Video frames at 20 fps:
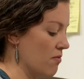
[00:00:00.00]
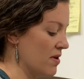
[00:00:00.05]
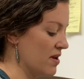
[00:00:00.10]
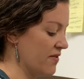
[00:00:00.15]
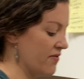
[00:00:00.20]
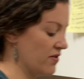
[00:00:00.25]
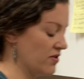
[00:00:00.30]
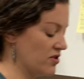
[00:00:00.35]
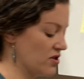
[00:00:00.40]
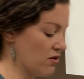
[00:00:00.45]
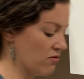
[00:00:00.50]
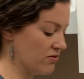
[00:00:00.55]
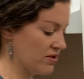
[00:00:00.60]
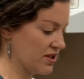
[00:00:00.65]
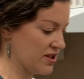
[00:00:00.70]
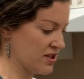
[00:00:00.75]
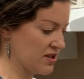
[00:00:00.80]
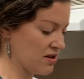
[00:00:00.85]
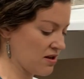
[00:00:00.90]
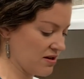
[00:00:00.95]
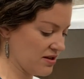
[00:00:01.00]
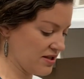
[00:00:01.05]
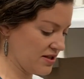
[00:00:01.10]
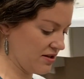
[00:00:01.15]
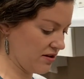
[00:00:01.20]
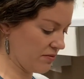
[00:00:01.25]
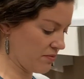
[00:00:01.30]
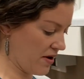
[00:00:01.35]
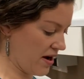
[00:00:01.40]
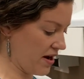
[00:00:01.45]
and if you don't, it's not a
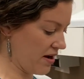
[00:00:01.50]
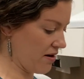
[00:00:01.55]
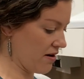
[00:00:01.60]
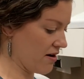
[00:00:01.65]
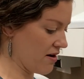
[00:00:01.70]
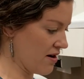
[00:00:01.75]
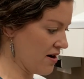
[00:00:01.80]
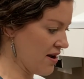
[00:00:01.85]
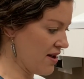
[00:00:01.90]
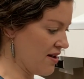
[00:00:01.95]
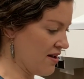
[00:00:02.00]
deal breaker.